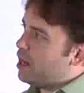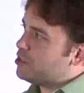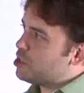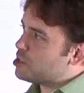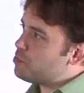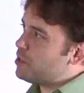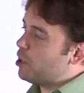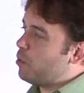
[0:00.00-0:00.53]

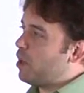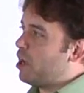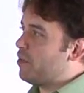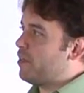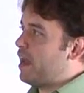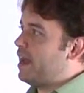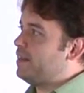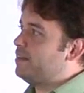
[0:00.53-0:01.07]
just be aware
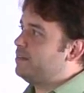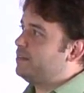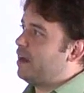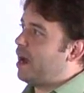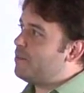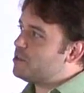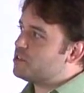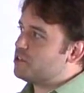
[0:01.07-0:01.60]
that
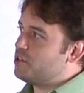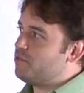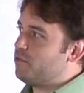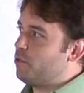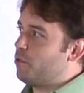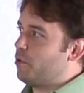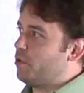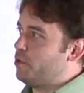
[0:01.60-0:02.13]
obviously
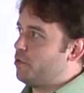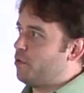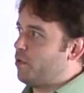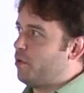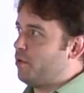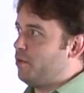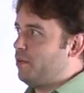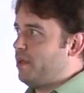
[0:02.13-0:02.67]
for
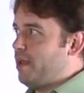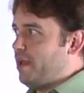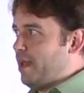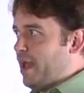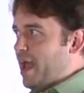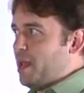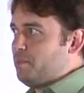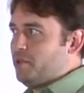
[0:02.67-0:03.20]
your
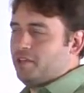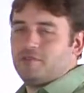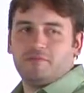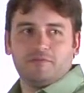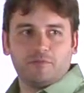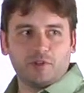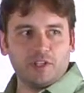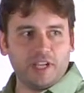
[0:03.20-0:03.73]

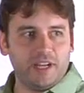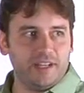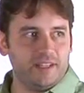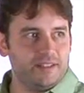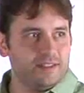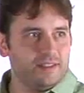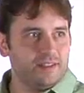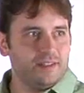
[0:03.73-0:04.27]

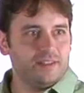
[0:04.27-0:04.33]
admin-related